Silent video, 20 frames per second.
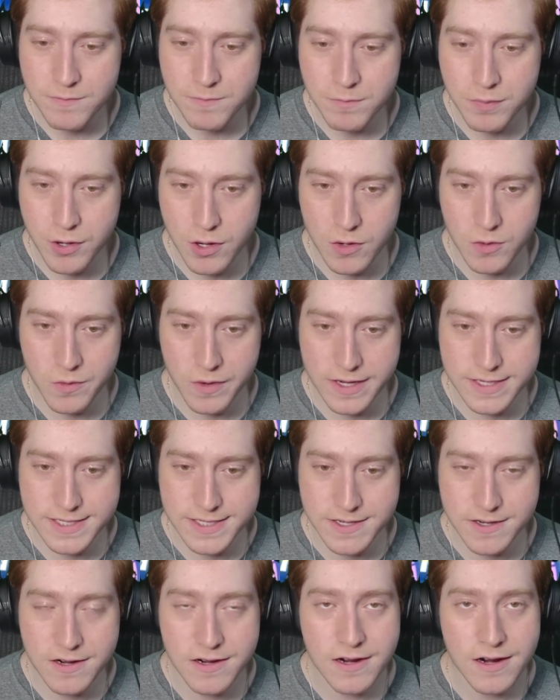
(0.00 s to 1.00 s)
Pro
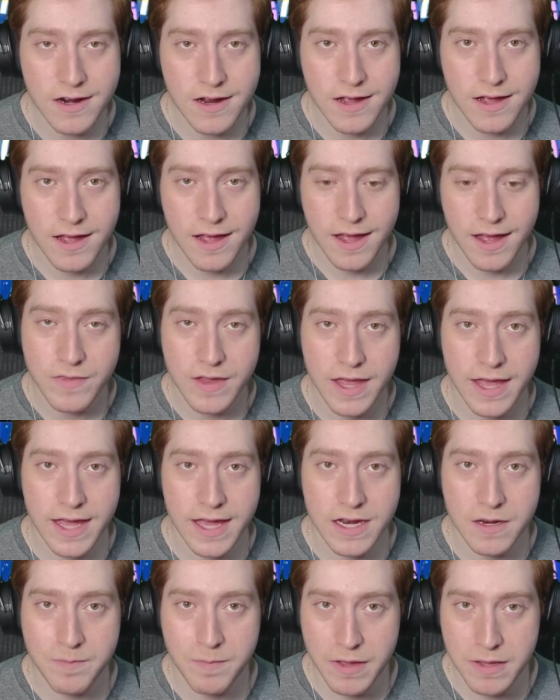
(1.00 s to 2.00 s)
Racer,
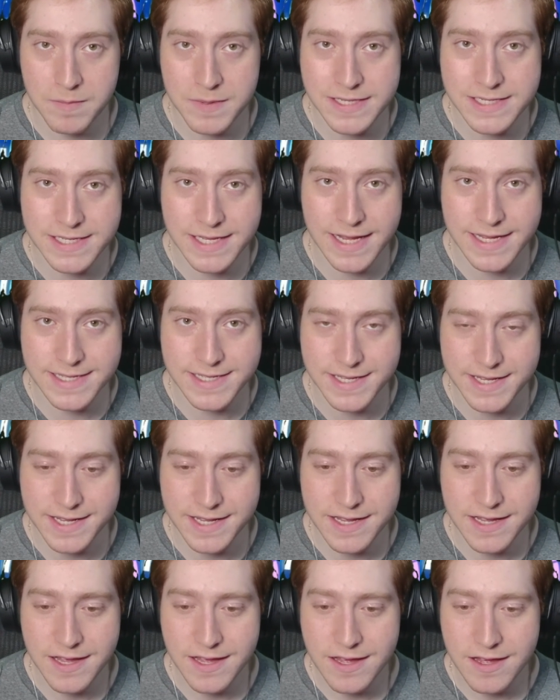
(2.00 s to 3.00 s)
and Baby
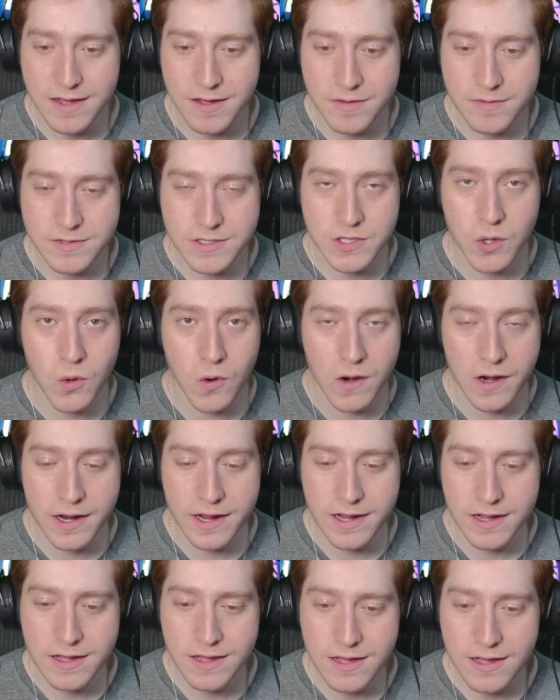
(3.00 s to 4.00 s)
Daisy,
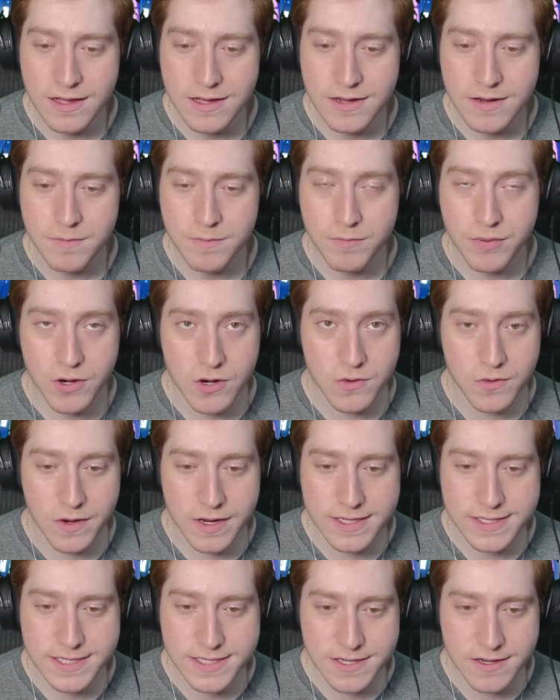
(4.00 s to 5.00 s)
Touring, Pro
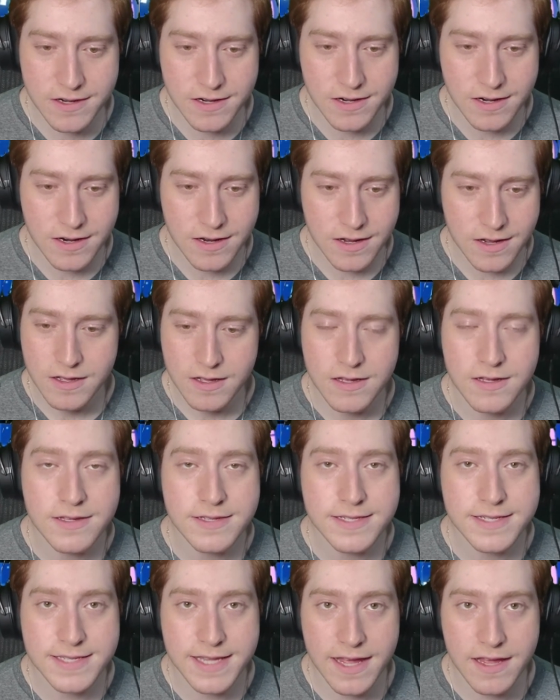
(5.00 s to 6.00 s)
Racer,
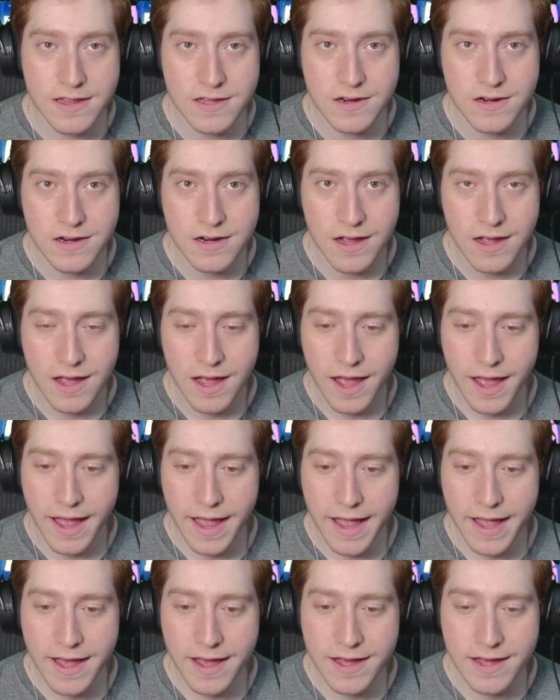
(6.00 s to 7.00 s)
Sailor,
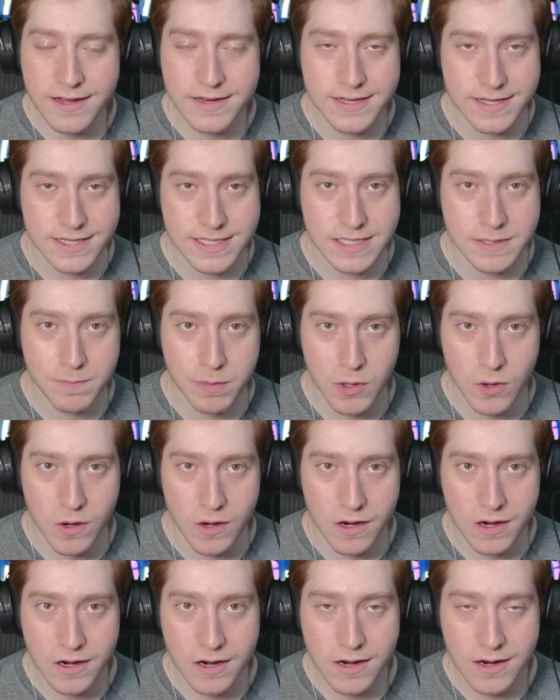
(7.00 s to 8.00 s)
and
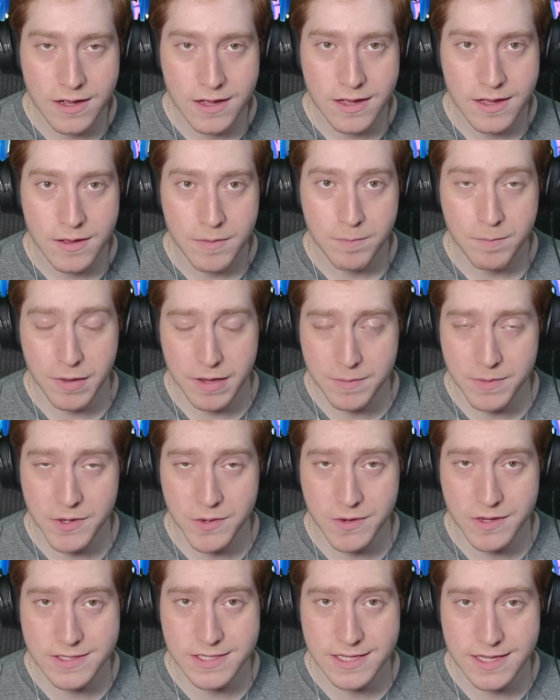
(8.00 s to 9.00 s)
Explorer, Baby
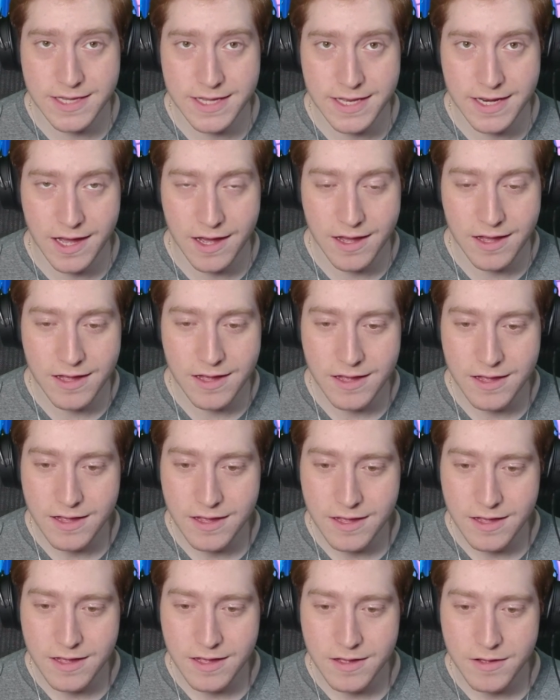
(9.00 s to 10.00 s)
Rosalina,
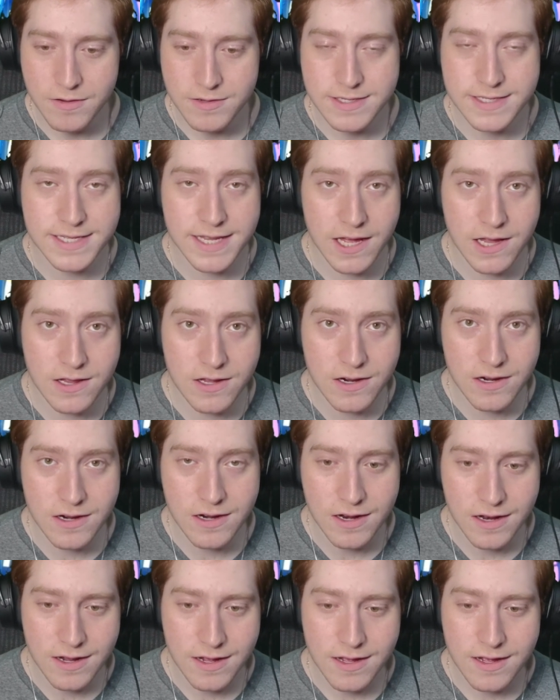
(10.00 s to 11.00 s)
Sailor,